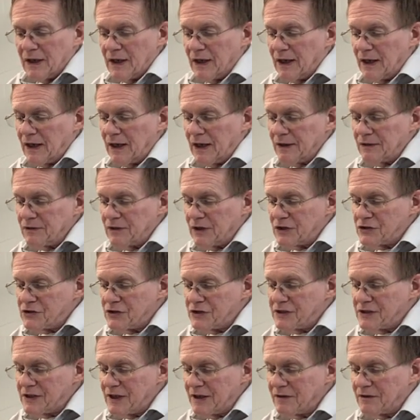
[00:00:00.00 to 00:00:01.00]
are we? Uh, does she
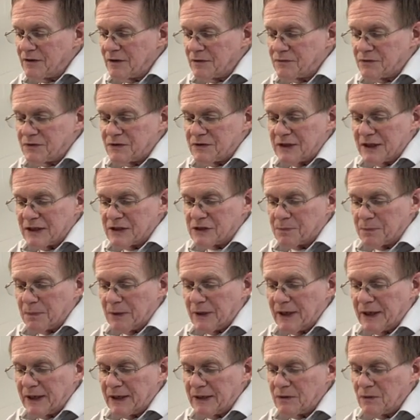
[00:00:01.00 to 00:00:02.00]
seem to
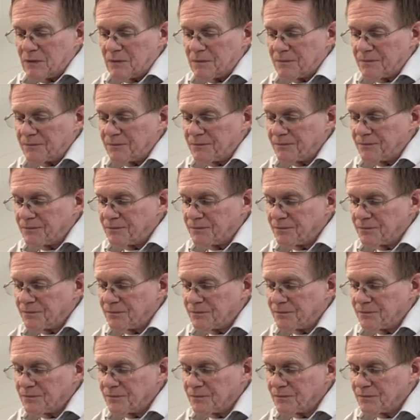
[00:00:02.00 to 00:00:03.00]
explain
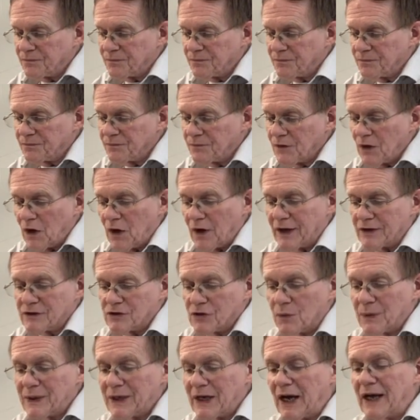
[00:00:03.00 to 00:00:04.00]
all right,
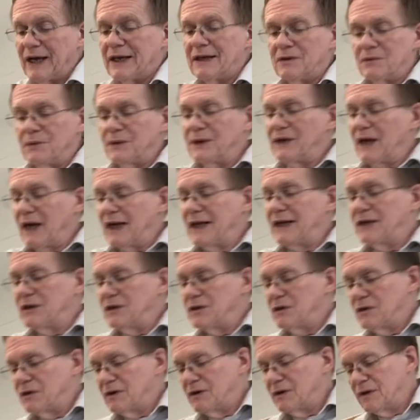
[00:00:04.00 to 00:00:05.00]
so we're not we're not
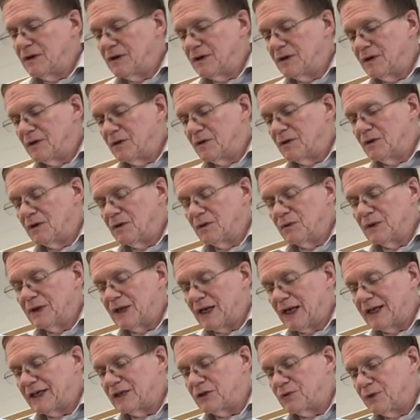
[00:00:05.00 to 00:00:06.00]
in we're
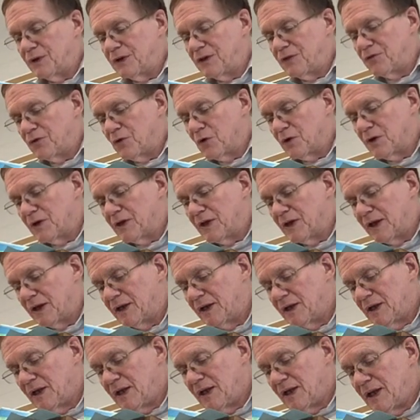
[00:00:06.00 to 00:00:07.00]
not at 24 yet.
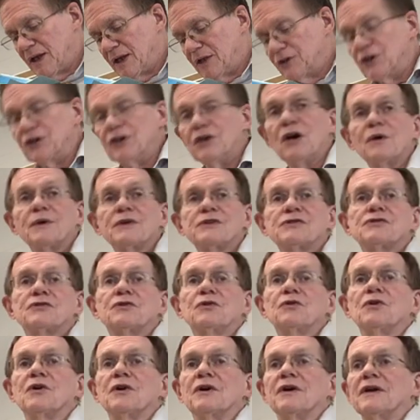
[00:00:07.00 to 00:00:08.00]
Do you know her
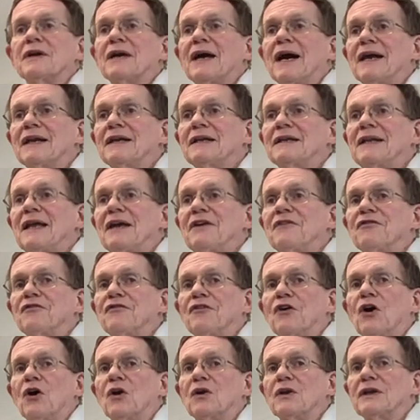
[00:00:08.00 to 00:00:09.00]
story? How did they
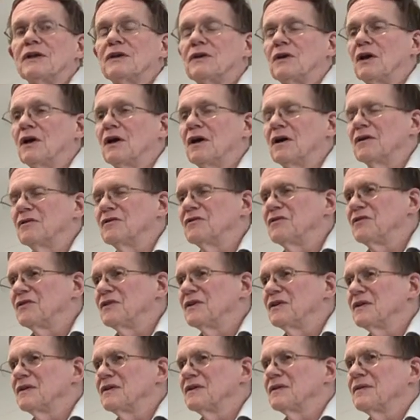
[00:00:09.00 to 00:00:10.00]
fall in love?
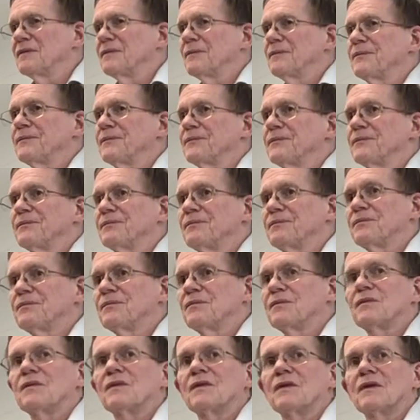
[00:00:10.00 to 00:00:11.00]
Um,
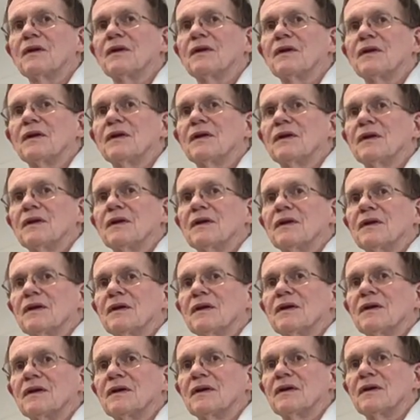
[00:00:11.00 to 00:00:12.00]
they were young.